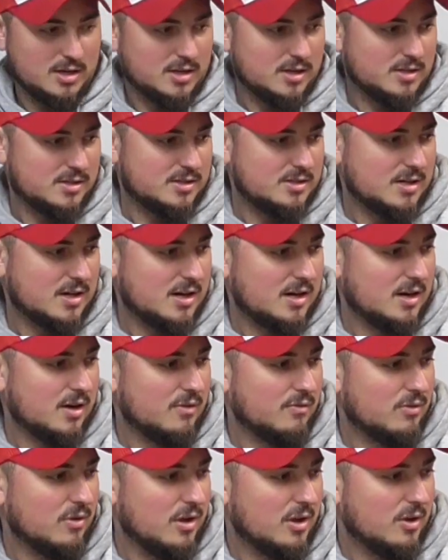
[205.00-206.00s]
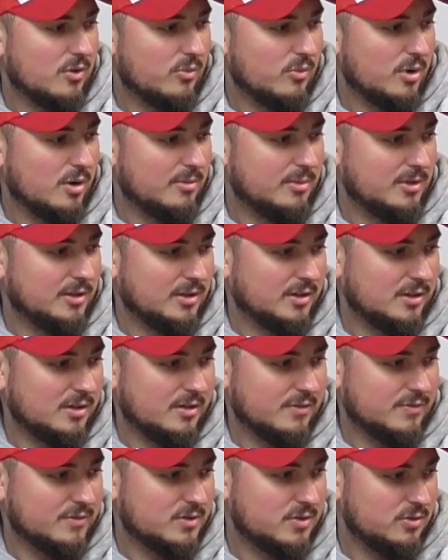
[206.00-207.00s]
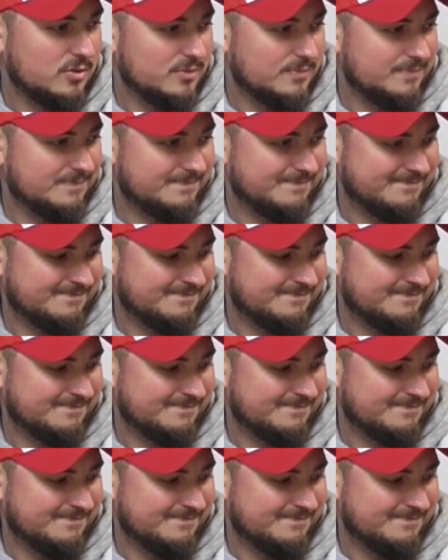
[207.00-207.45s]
it's not overwhelmingly difficult.